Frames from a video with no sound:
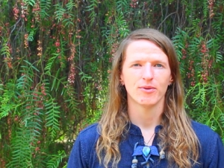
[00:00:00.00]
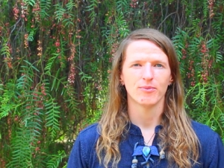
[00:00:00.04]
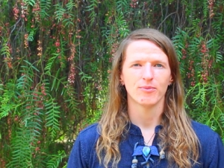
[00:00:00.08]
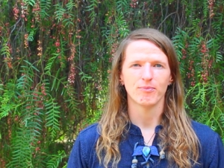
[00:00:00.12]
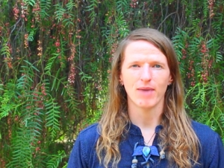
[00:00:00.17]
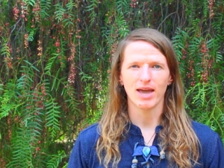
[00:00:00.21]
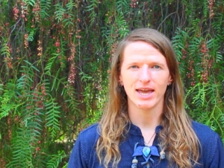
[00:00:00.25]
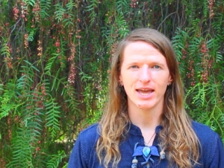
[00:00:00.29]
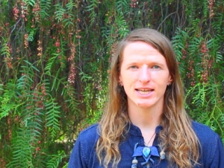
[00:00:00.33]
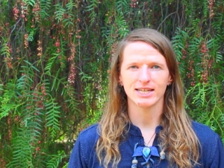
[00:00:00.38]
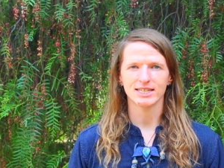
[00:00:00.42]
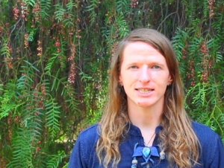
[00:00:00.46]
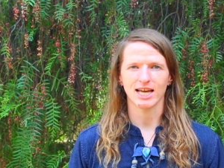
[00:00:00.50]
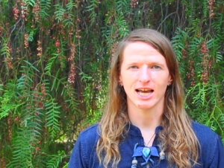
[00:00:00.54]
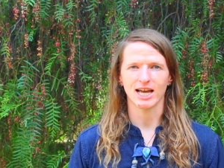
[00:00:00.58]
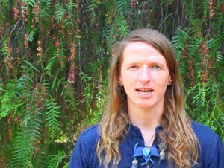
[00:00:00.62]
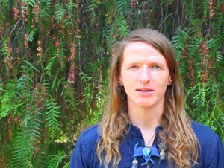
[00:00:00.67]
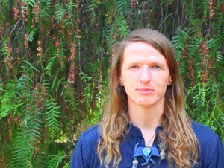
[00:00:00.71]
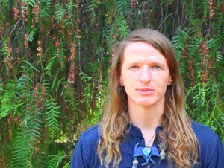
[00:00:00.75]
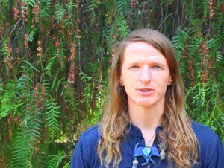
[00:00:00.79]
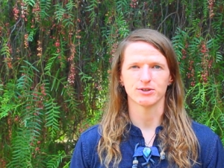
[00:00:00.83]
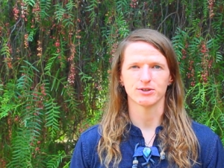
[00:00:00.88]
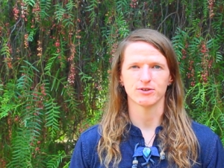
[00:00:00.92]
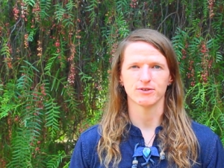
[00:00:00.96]
many
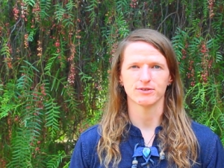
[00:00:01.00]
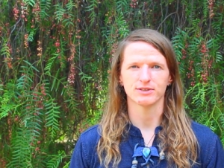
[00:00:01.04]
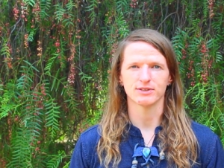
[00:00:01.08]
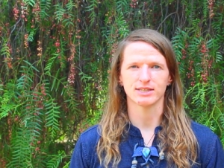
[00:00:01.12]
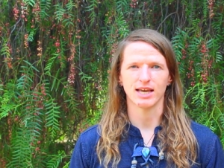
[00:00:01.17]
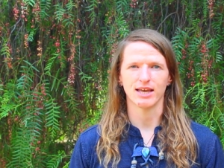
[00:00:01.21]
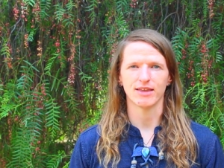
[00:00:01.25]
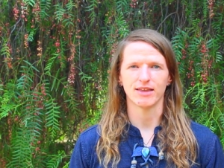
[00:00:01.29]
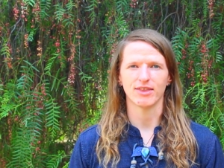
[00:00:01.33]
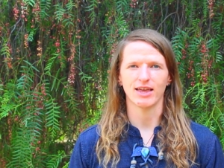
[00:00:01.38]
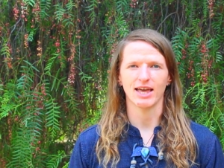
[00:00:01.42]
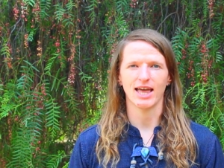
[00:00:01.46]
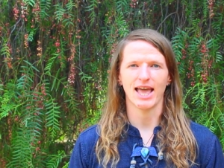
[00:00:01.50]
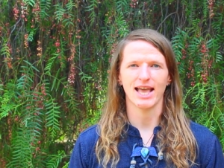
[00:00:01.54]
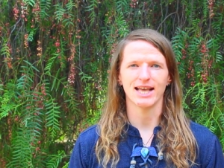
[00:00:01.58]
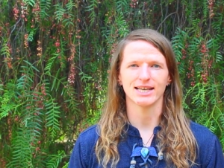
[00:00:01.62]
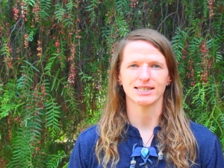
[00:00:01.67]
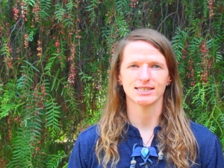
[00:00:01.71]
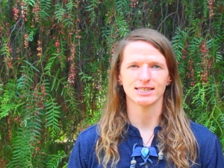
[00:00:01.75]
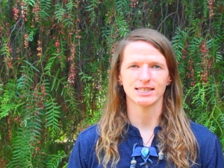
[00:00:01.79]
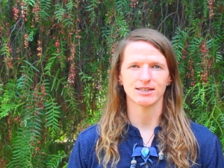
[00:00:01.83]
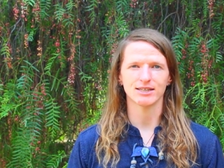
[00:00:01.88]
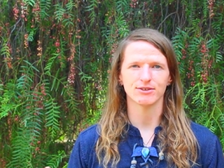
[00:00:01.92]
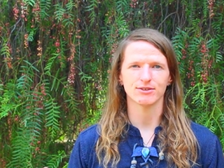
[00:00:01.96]
times who have said that a
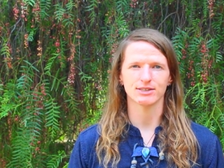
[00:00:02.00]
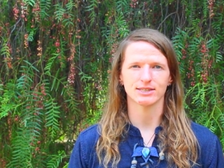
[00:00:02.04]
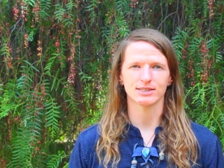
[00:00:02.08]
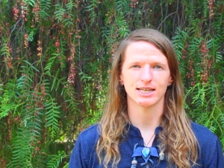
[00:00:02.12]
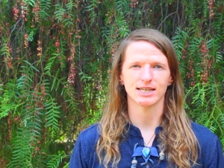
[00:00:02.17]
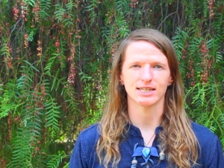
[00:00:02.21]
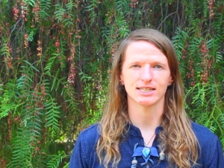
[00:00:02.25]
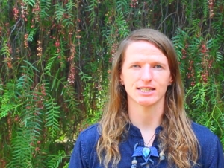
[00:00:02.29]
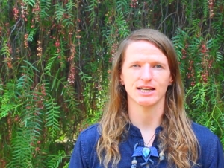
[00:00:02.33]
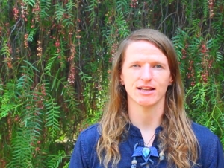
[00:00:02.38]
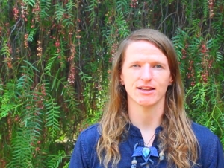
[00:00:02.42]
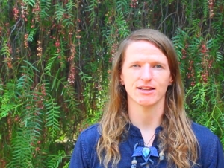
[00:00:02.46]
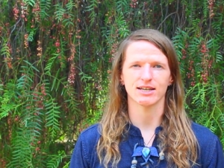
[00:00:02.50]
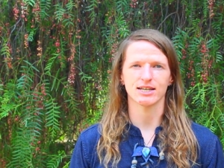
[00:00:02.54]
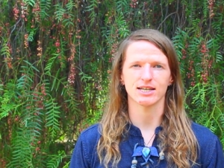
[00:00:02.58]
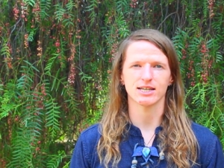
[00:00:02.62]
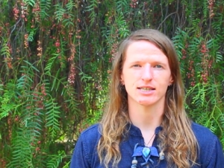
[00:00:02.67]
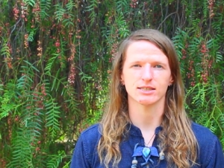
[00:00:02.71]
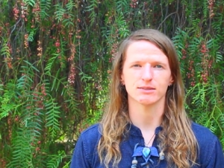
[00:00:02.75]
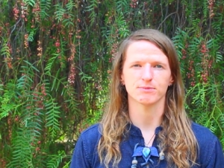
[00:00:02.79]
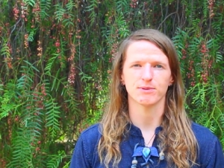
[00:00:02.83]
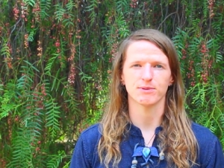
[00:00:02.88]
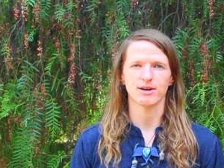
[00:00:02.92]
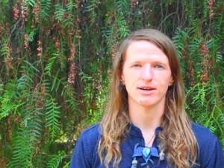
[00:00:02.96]
single psychedelic
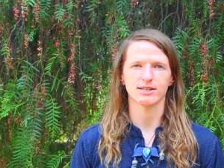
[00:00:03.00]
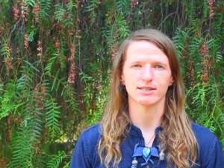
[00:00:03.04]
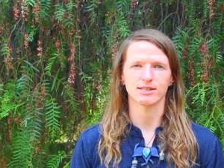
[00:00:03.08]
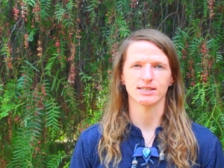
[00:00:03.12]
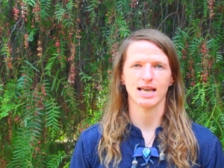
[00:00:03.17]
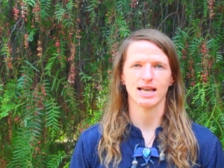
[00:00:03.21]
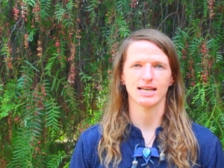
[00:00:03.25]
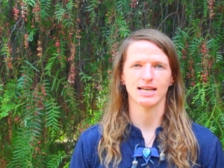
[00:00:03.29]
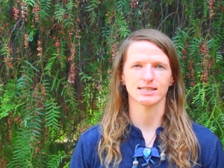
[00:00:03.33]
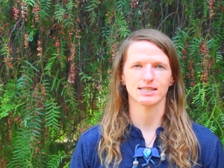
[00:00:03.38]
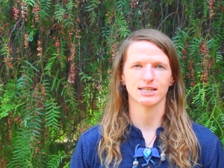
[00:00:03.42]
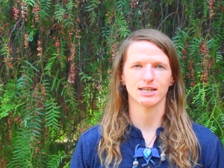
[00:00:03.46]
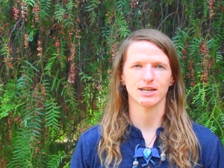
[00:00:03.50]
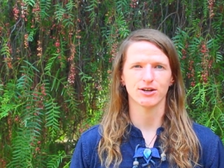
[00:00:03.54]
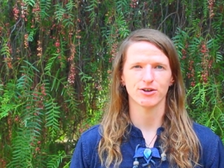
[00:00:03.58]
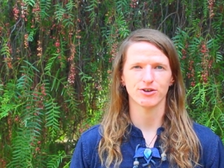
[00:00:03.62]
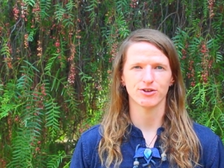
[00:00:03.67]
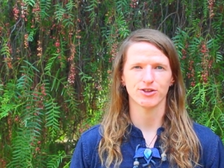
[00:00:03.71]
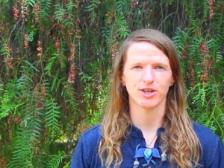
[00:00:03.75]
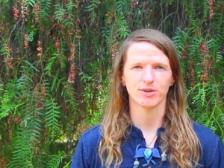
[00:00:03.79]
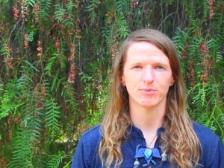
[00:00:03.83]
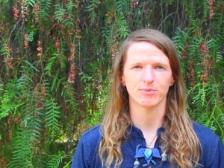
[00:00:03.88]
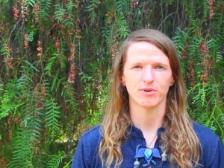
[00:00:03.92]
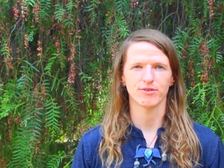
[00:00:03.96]
experience has
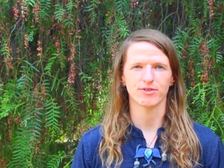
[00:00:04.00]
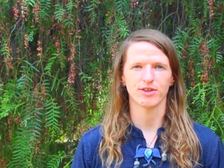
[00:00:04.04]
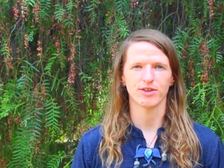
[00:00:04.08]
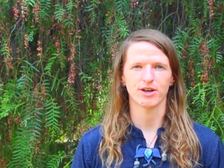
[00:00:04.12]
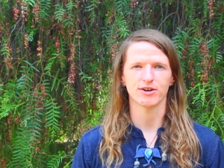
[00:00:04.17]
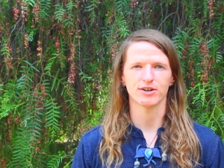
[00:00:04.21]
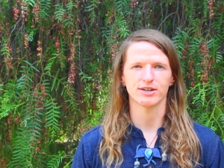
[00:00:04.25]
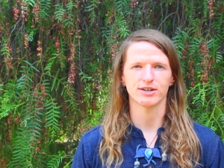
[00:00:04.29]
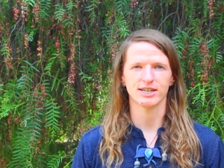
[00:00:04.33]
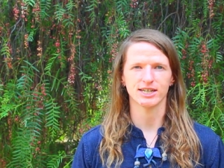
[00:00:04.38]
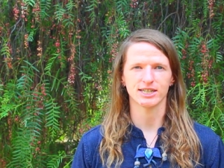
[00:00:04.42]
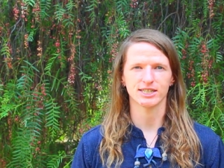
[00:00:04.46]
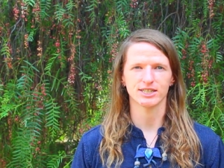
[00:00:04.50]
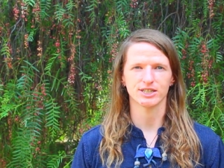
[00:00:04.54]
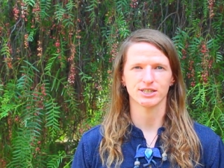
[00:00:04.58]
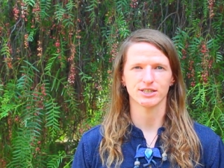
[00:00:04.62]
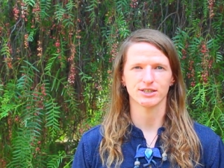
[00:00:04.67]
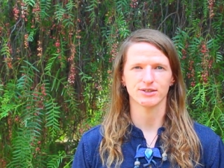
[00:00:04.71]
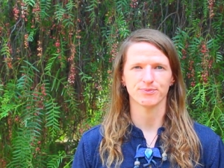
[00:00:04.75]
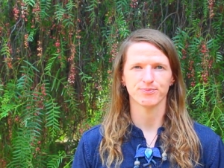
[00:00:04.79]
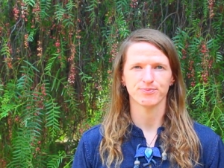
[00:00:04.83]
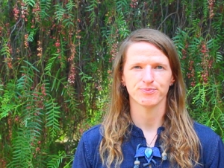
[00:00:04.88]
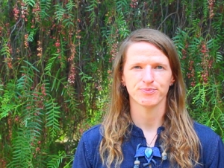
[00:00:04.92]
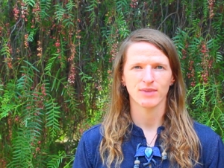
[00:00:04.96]
cured them of their addiction,
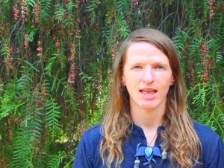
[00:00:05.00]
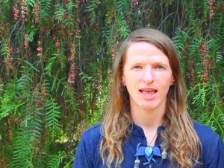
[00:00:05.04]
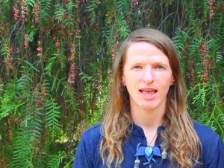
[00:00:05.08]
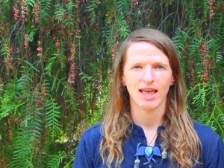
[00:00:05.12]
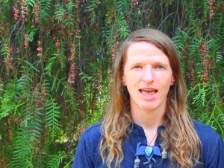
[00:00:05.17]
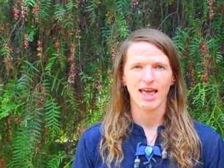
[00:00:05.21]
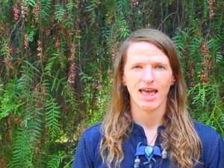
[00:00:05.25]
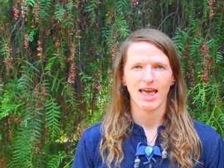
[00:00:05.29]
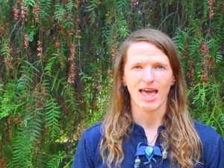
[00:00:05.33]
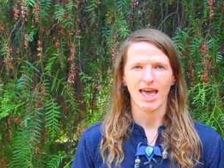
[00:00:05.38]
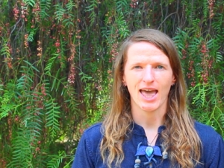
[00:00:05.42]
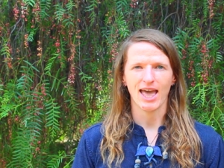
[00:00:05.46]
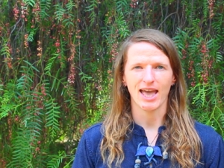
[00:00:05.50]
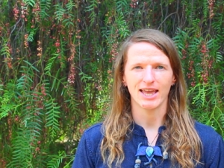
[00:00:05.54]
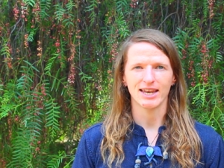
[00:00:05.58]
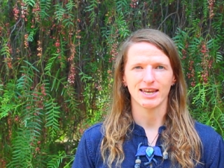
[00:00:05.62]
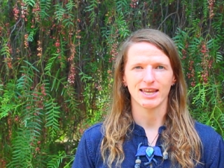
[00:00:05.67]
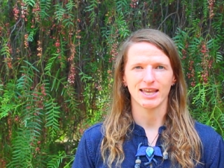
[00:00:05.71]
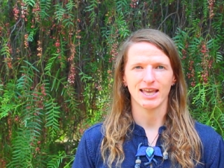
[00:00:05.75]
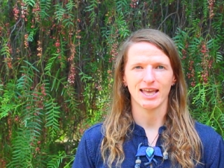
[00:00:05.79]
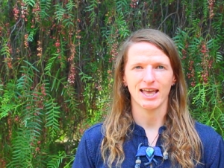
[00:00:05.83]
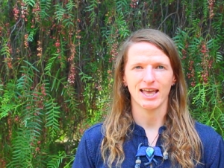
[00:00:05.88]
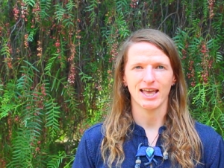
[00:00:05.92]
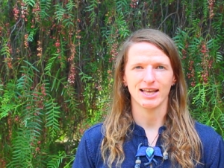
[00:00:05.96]
and
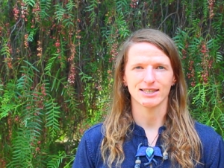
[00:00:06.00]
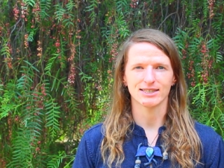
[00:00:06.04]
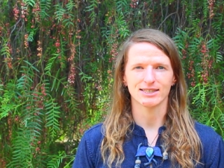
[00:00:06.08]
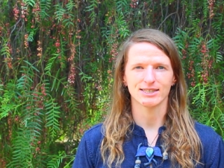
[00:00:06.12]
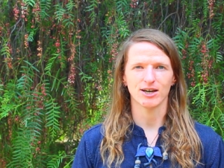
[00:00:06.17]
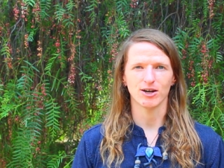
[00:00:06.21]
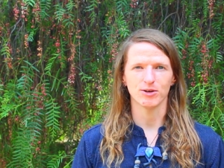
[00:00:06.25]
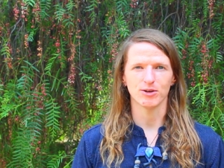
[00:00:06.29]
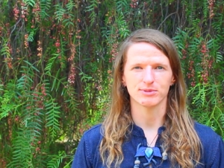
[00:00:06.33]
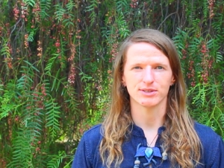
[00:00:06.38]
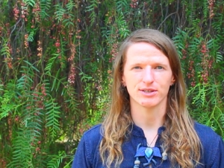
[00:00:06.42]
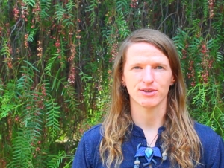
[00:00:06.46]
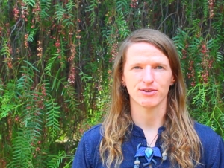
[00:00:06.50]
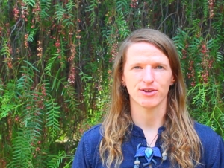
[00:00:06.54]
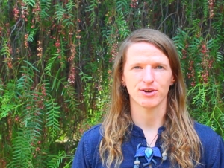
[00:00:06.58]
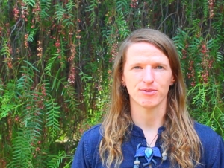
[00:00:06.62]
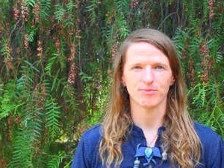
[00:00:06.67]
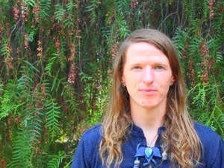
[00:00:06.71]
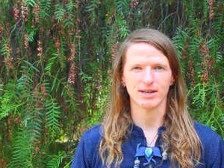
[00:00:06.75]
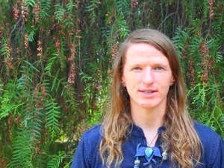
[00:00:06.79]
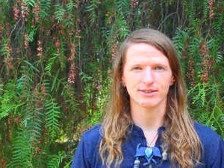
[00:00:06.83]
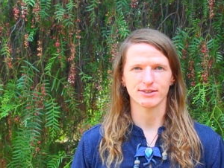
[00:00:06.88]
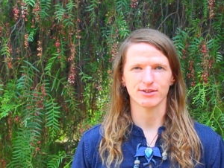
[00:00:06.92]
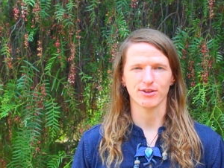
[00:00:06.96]
it has helped their
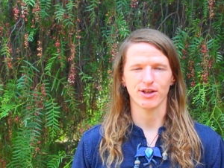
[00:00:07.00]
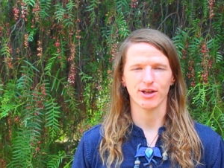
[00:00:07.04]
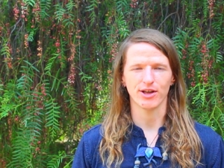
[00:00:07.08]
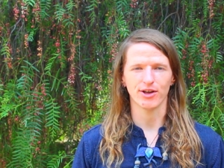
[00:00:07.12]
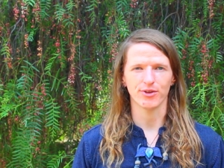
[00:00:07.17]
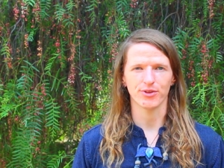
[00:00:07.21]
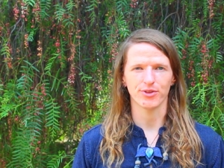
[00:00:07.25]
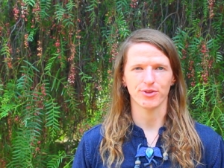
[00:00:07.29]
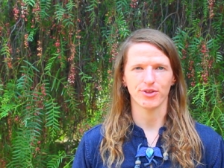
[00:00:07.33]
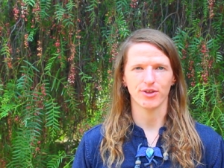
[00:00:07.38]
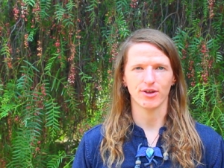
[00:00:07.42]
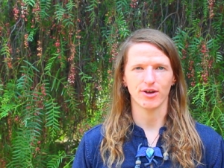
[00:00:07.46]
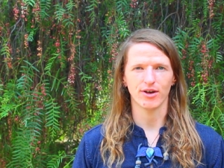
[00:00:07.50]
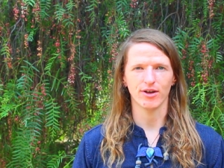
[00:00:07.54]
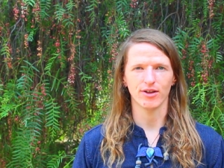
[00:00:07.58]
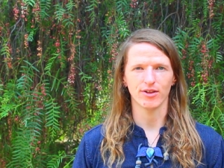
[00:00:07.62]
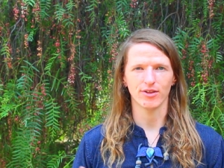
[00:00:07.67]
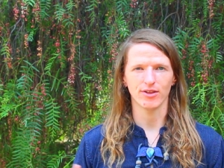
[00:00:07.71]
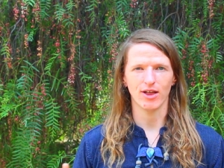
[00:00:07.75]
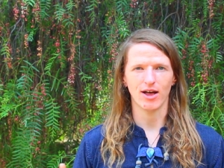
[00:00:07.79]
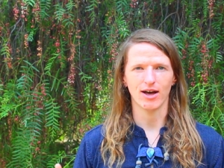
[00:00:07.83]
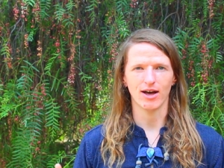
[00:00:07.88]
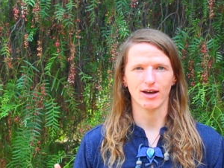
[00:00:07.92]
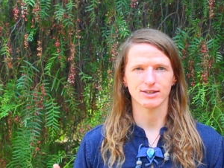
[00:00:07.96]
mental health a
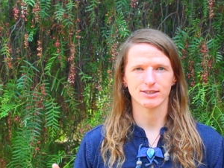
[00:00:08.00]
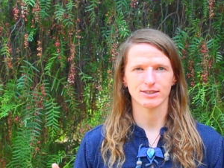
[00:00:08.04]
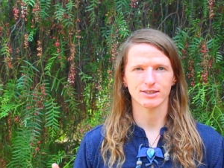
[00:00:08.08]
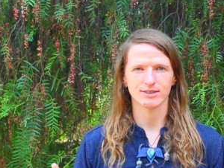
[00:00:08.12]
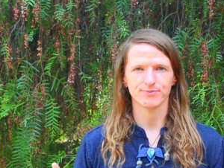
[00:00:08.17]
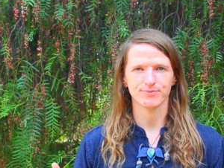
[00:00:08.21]
lot.